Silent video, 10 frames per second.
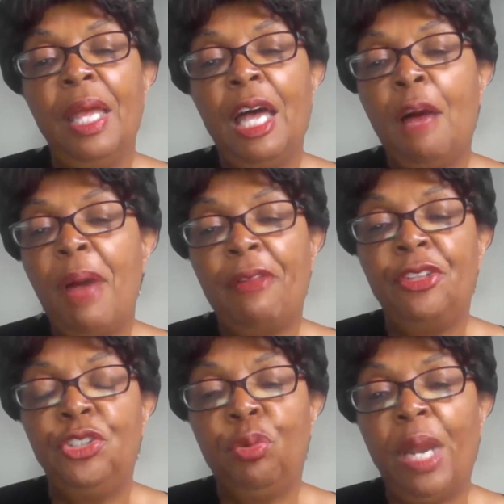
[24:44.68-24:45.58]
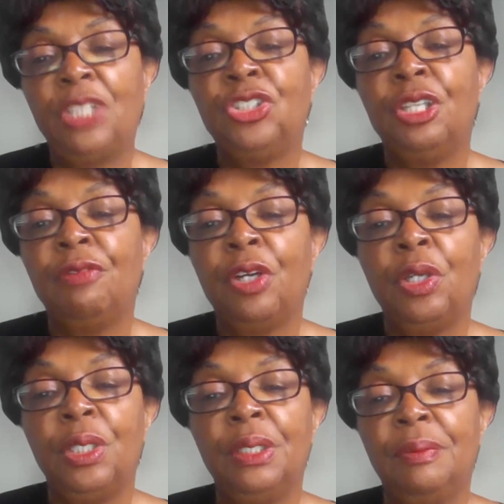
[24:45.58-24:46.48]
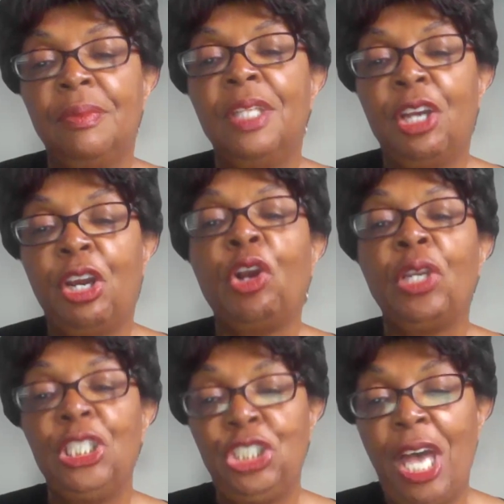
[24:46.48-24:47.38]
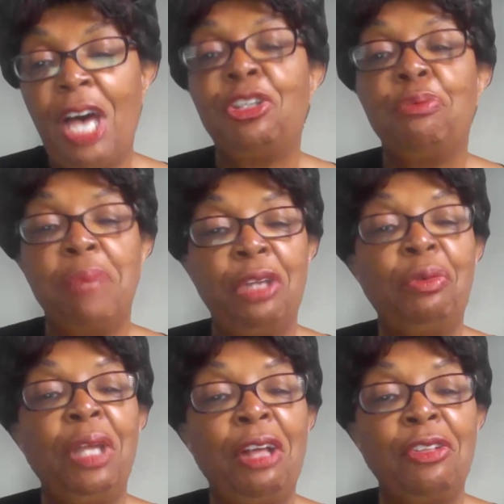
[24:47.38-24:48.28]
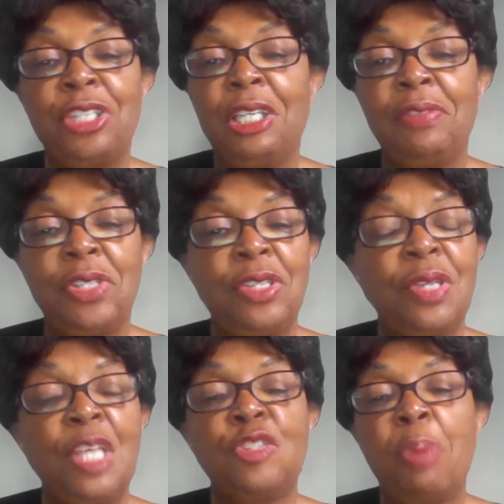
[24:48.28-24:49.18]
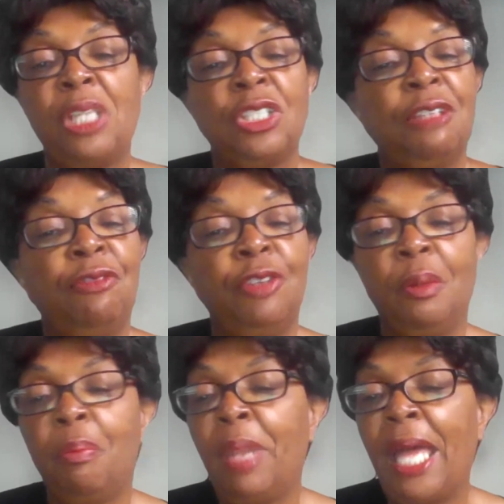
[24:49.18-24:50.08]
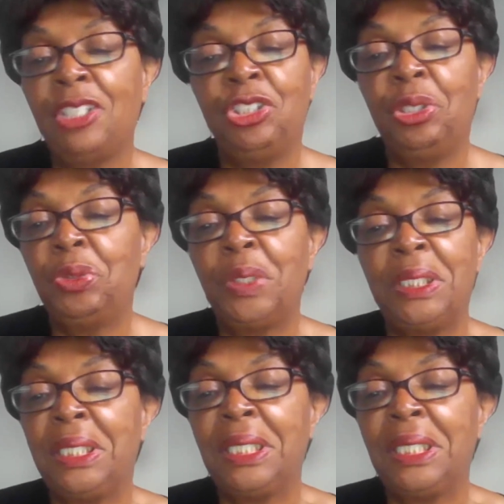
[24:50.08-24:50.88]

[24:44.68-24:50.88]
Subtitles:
about the direction of early childhood mental health services, especially for Black children?